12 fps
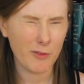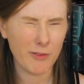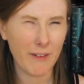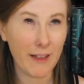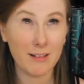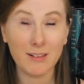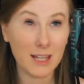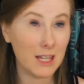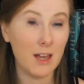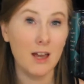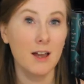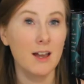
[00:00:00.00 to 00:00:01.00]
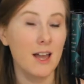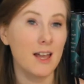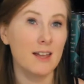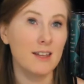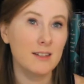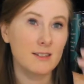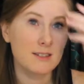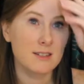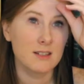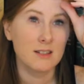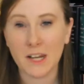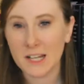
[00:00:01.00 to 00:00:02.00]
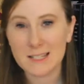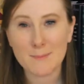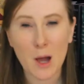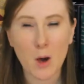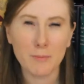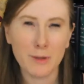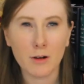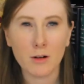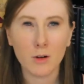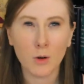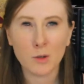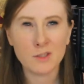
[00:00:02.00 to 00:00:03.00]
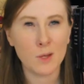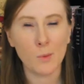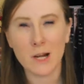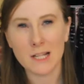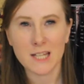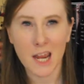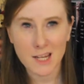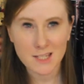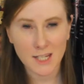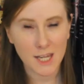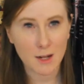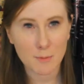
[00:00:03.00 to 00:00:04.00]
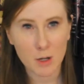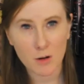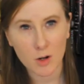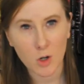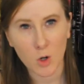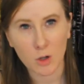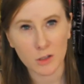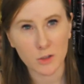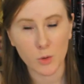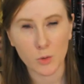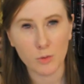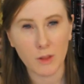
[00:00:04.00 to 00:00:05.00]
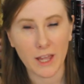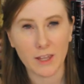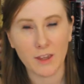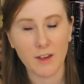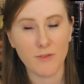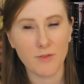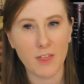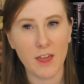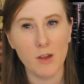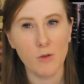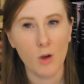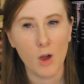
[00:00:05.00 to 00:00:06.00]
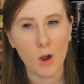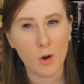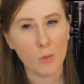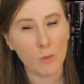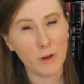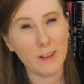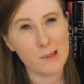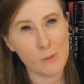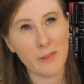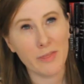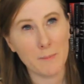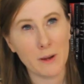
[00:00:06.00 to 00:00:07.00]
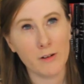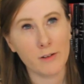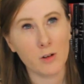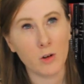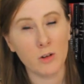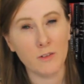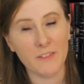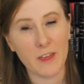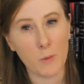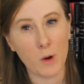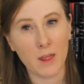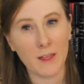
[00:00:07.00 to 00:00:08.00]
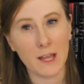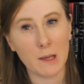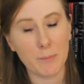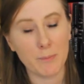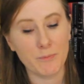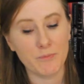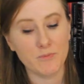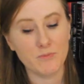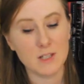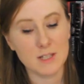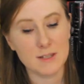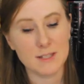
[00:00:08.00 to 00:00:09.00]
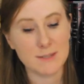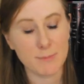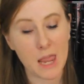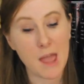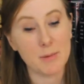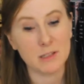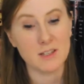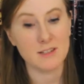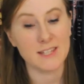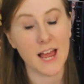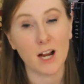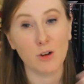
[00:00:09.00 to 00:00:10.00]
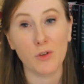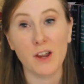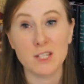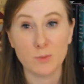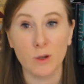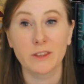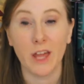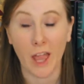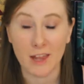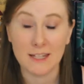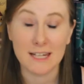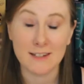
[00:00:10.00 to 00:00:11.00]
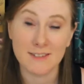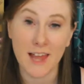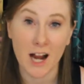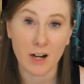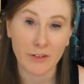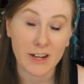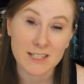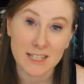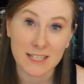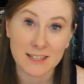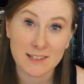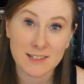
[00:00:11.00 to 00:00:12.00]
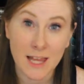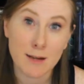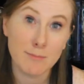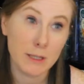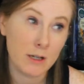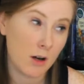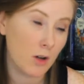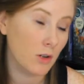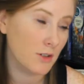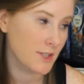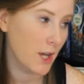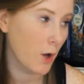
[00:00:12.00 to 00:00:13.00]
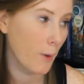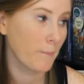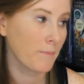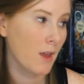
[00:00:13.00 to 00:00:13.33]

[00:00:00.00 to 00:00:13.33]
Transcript: vaguely is that it's about miracles and what it takes to get a miracle and who, like, if they really want the miracle, if they want to, like, be able to sacrifice what they need to sacrifice to get said miracle. So